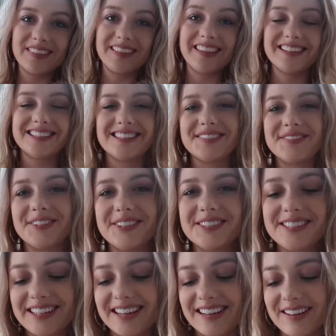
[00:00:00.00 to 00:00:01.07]
This is the
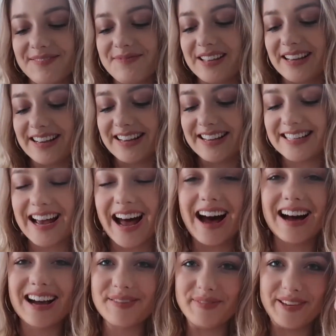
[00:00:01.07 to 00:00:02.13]
first time that
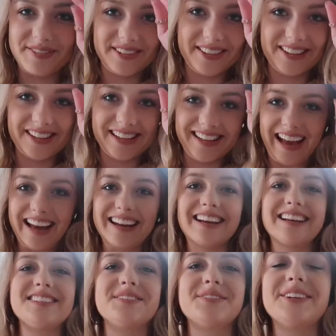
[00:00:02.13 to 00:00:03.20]
I'm even looking at it
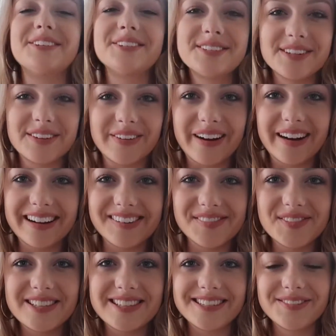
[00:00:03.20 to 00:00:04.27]
as well, so I'm
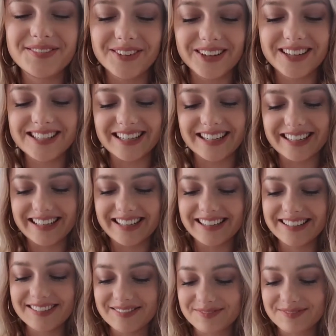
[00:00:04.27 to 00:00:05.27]
super excited.